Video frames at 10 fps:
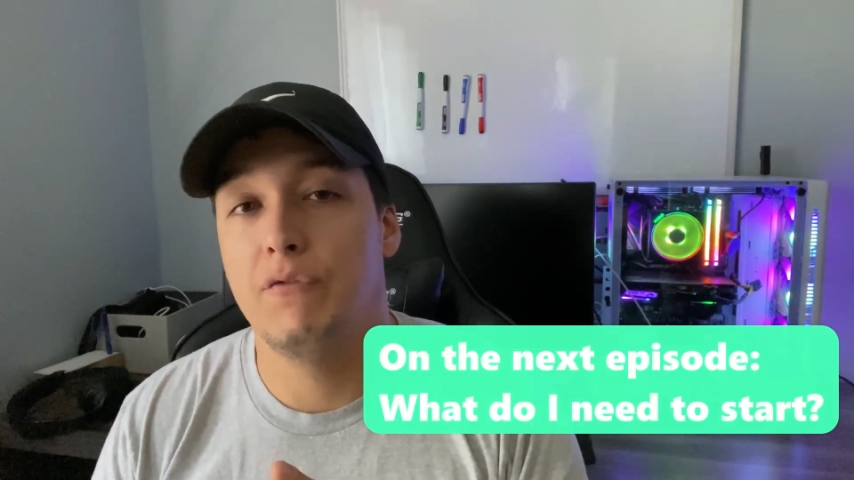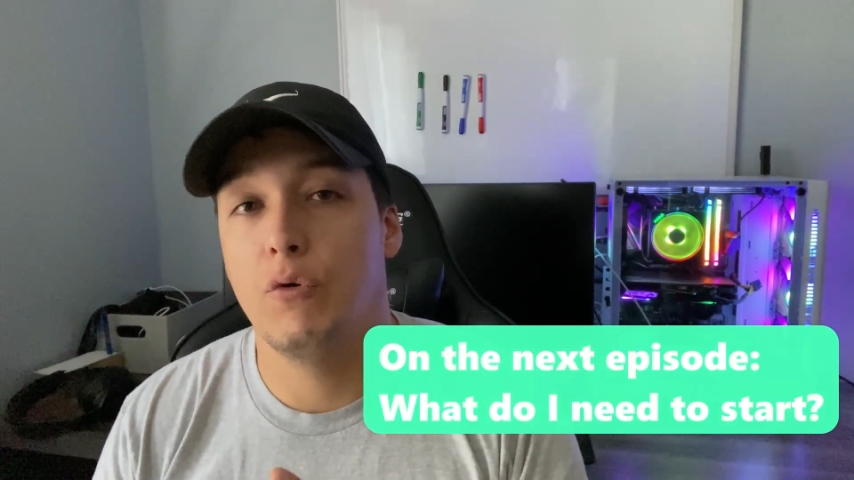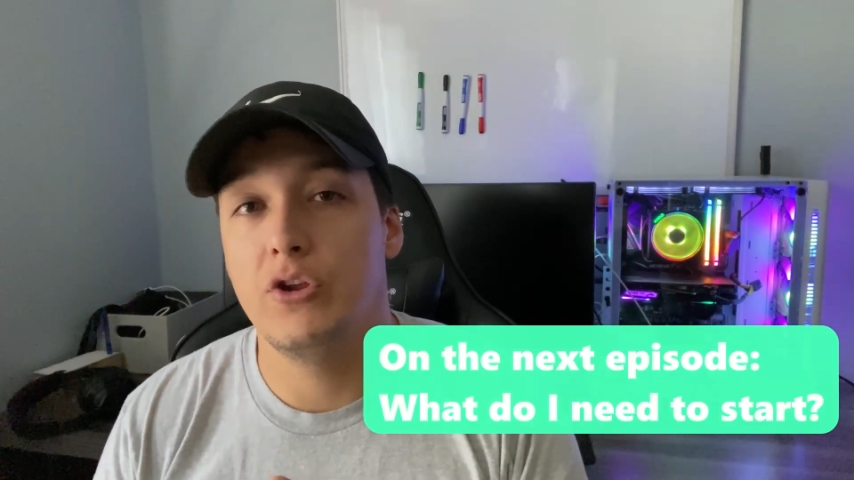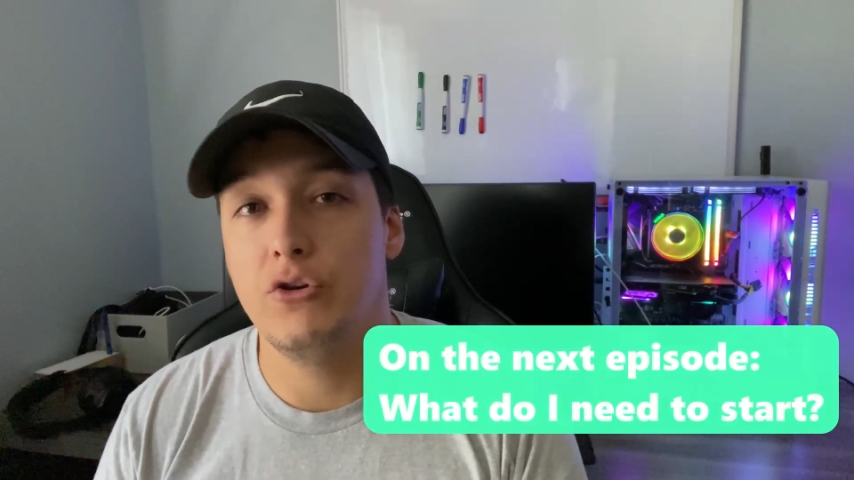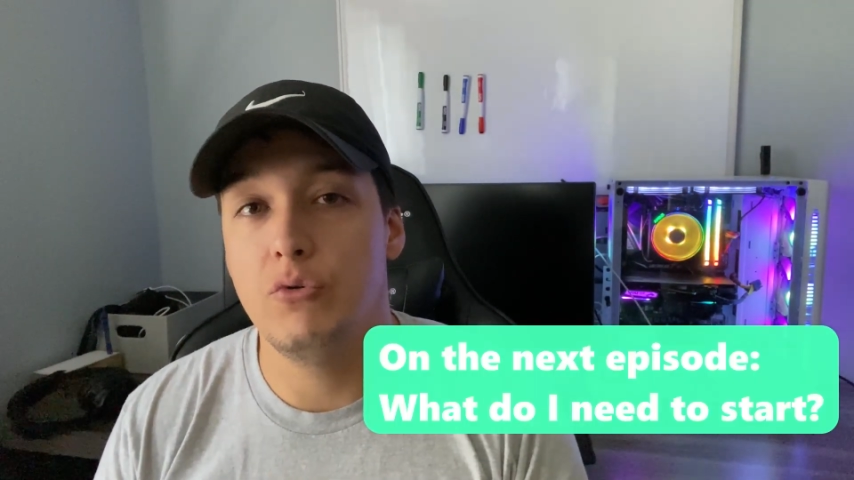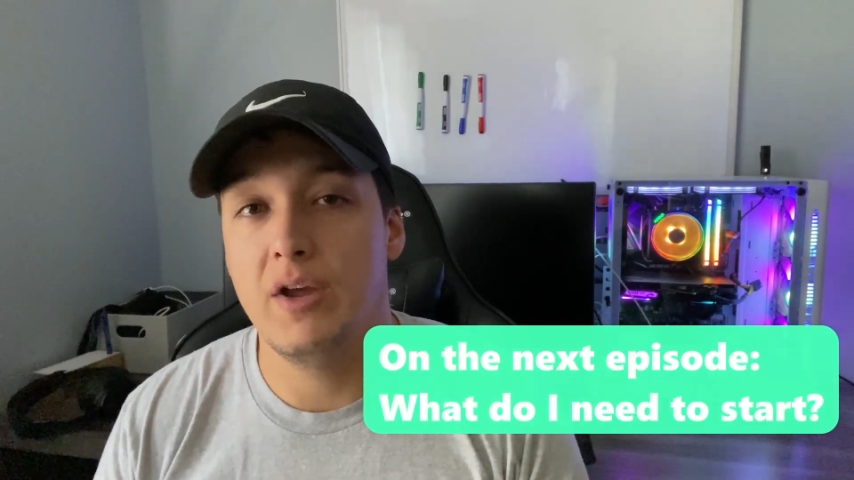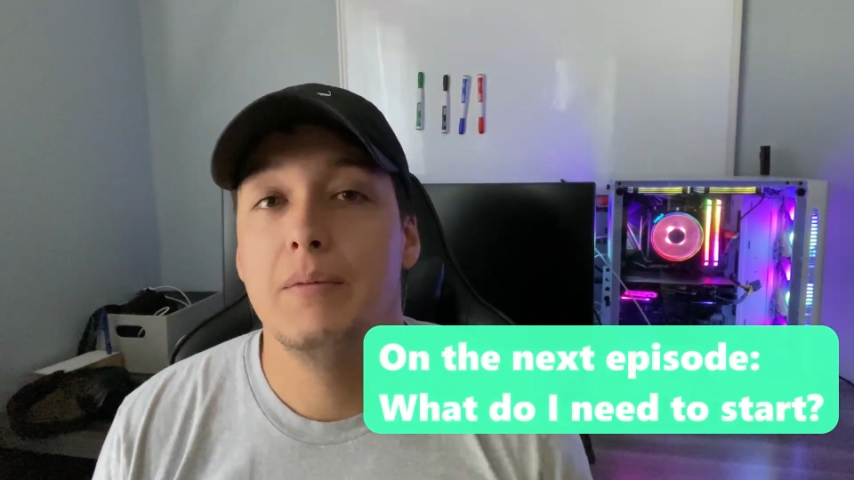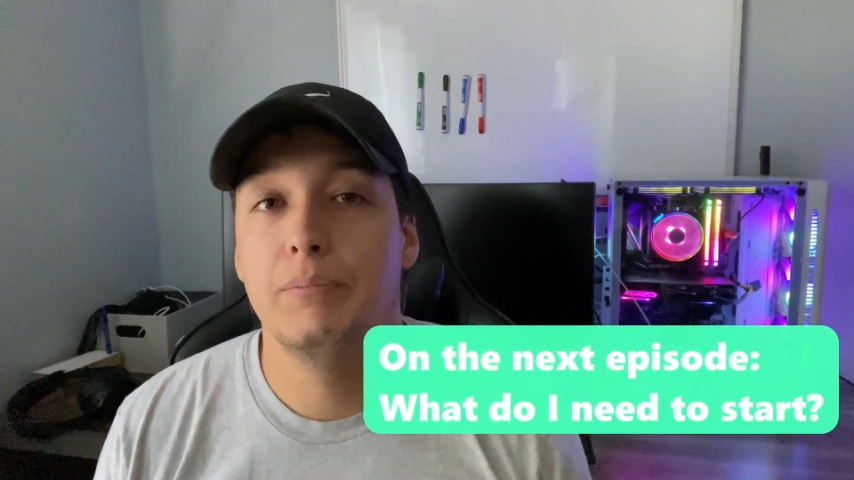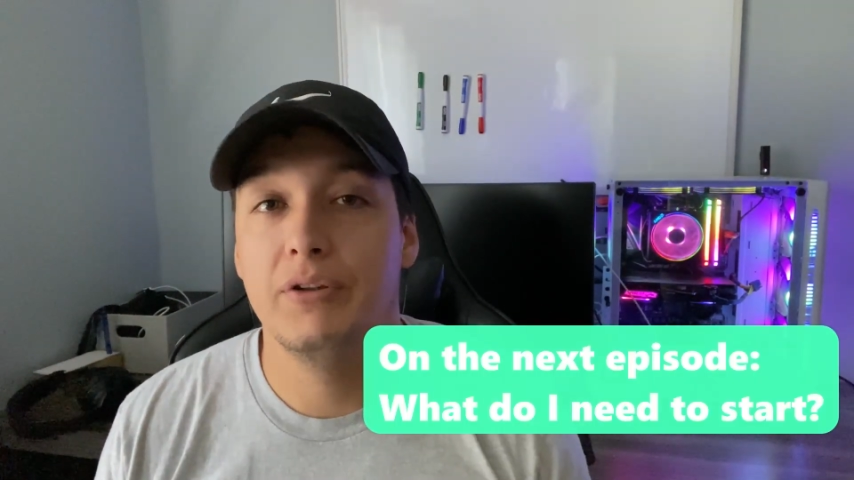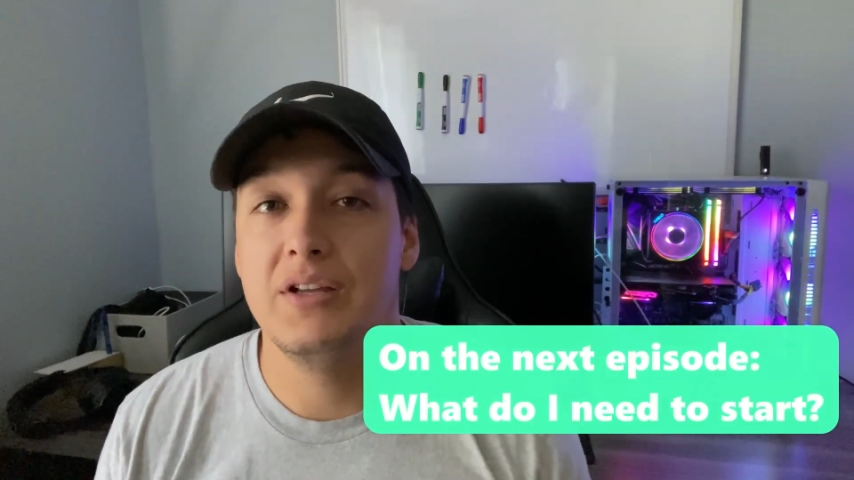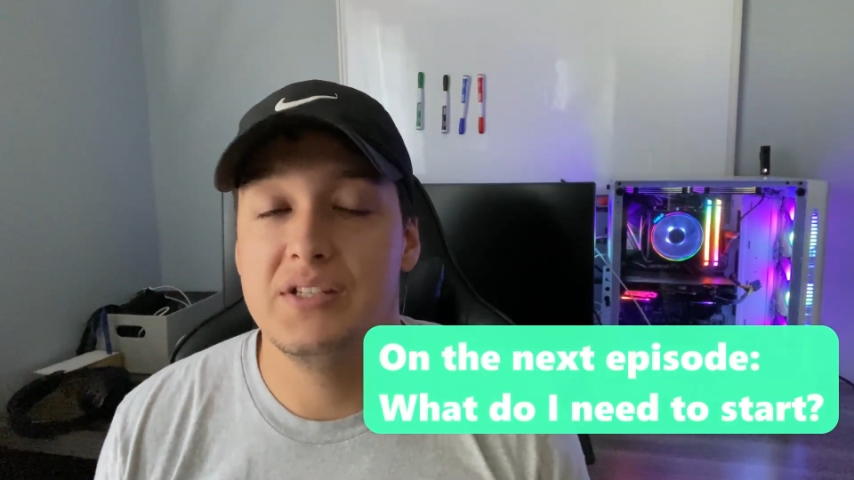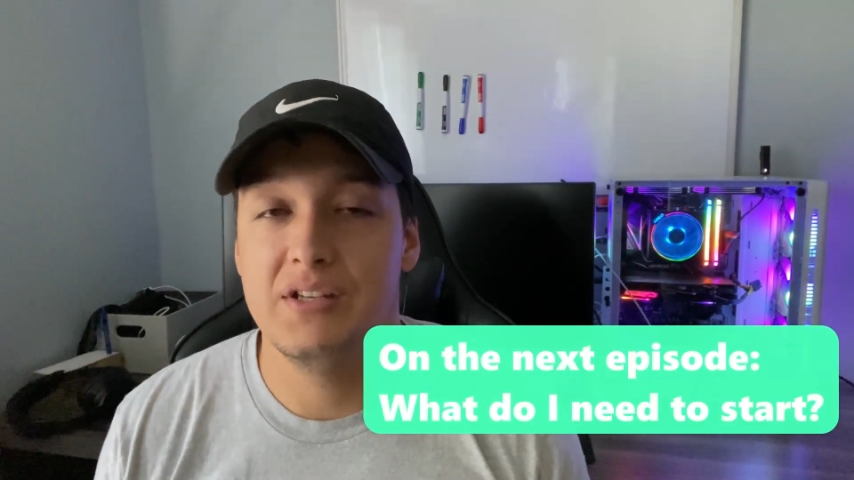for you. Please,